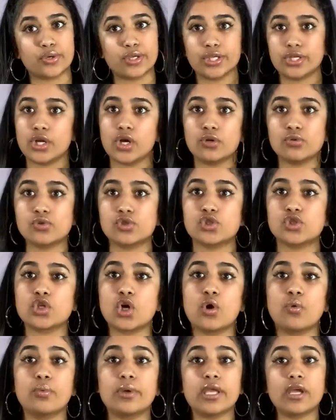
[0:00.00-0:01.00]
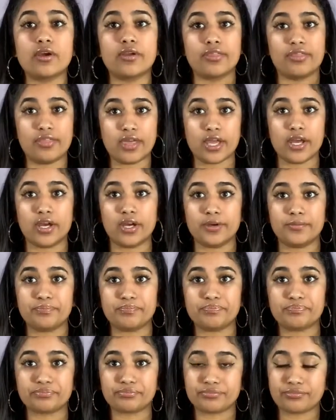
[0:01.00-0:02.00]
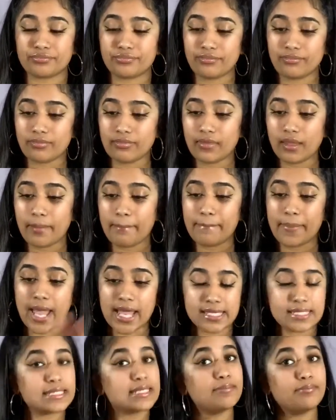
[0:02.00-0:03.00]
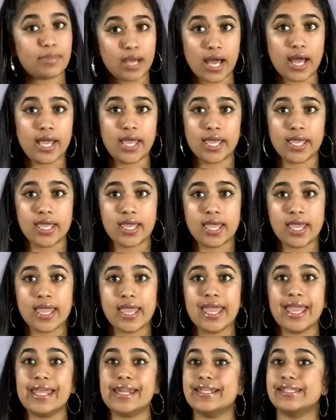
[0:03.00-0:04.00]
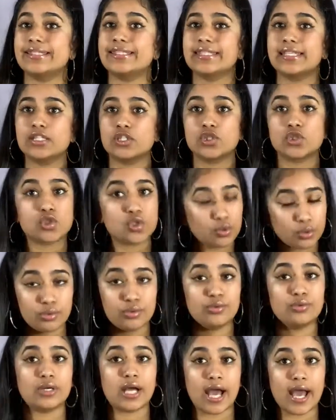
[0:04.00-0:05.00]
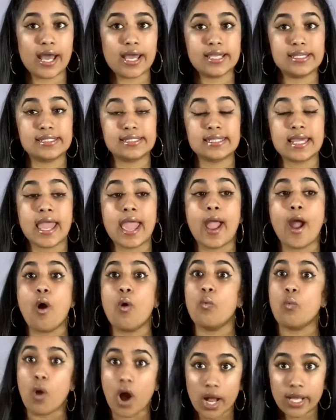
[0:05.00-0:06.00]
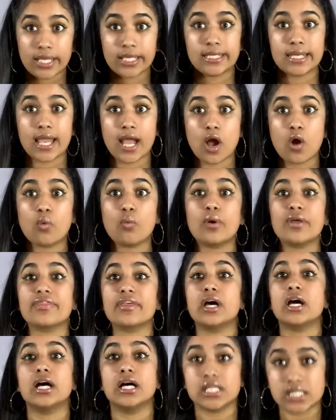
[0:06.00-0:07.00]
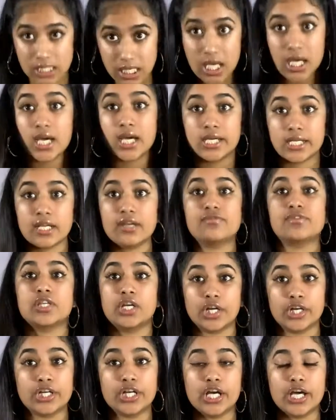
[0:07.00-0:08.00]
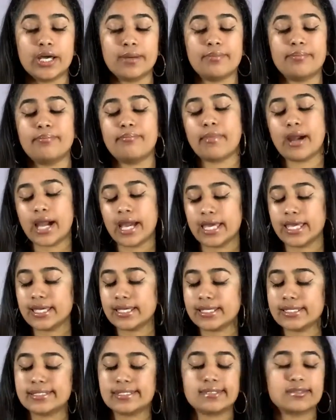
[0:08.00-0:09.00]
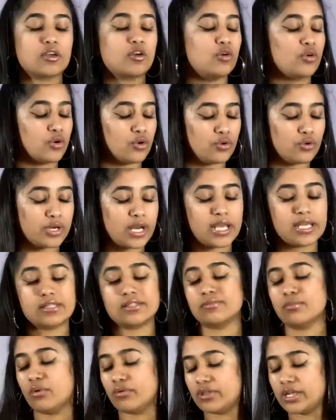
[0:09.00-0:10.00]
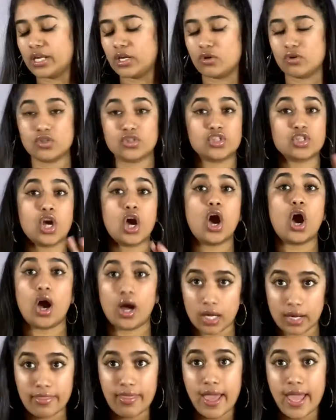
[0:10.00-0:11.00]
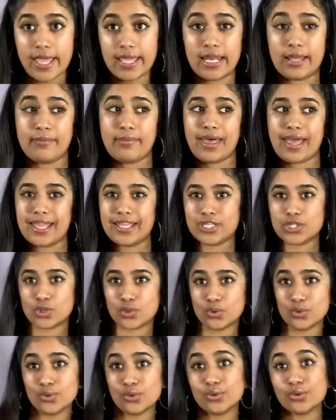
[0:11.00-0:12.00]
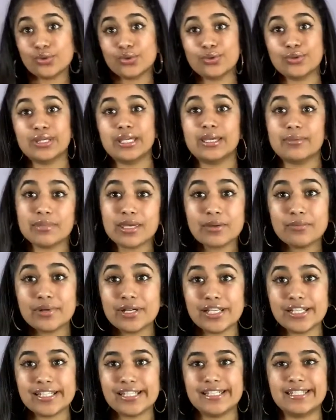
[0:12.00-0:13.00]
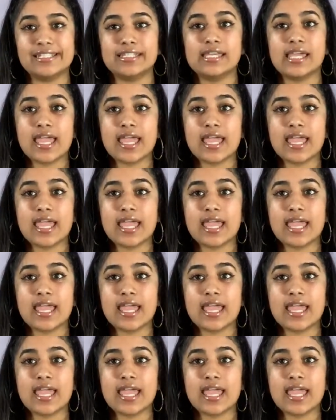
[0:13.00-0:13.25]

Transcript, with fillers: you know. So we are there passing by and I see two guys walking out with a ton of turnip, Mike's coronas modelos all of that and i'm like shoo give me one